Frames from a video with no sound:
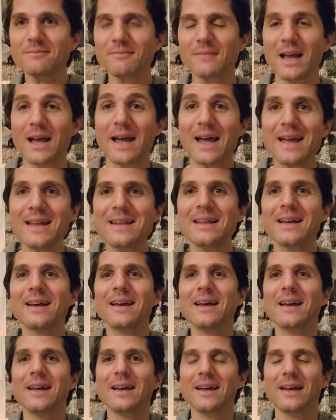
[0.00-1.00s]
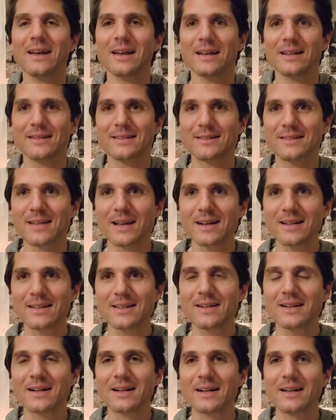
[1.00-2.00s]
And
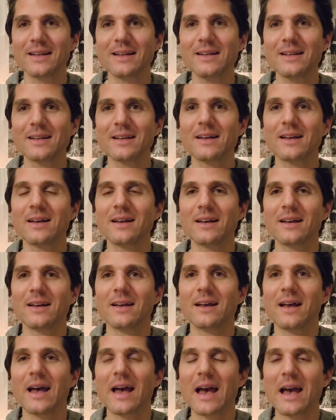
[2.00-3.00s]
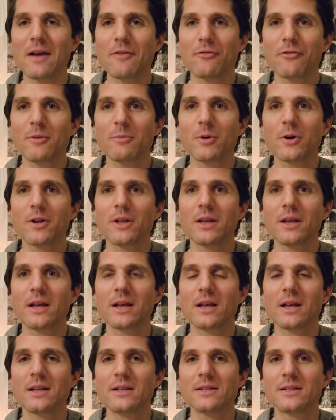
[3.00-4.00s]
technically, everybody
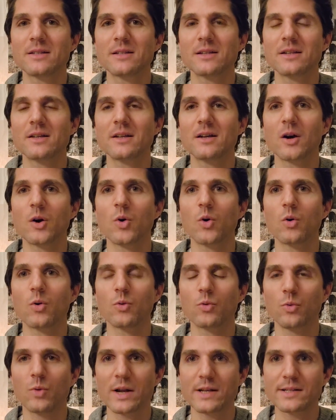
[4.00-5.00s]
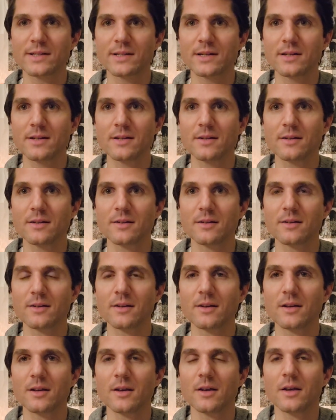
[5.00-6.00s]
is rested
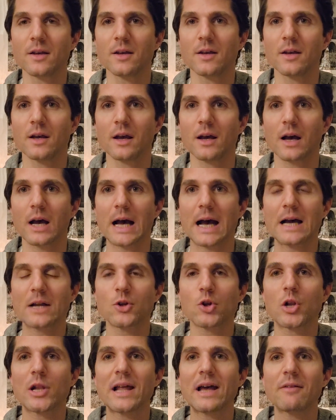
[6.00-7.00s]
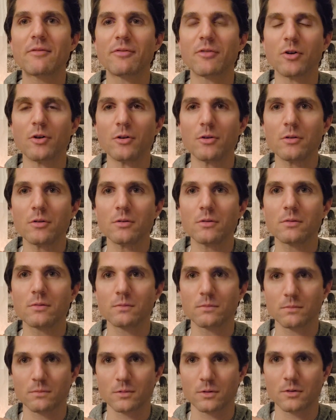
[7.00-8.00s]
at a level,
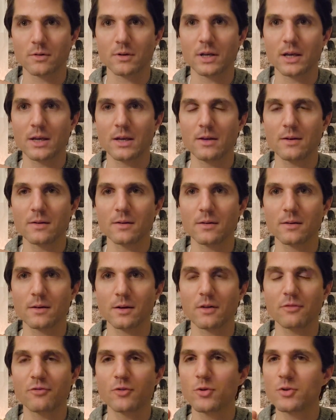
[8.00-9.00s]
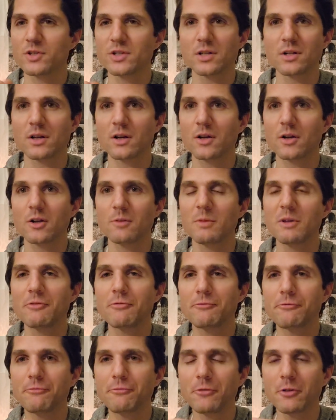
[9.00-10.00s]
okay? Of course, they're not going to be
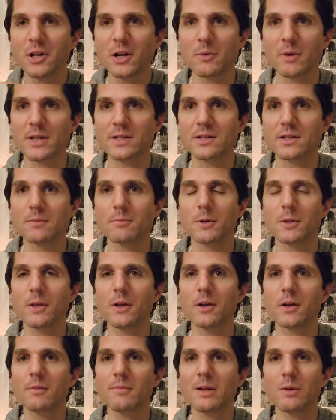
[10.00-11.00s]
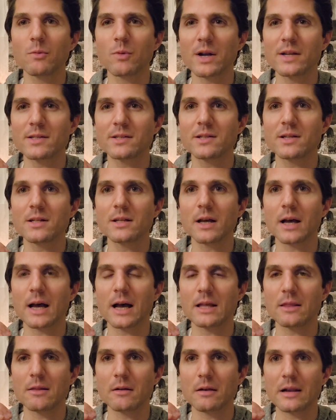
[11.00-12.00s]
fully rested, but they're going to be rested
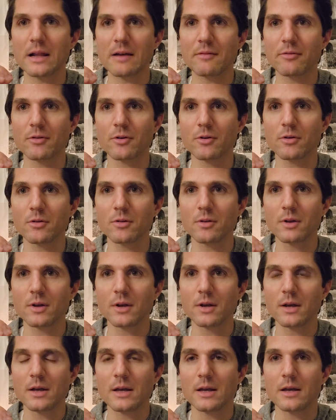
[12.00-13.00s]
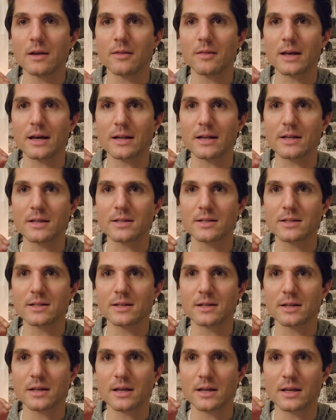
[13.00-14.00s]
at the level that is
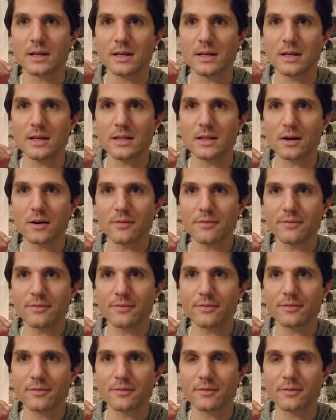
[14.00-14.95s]
enough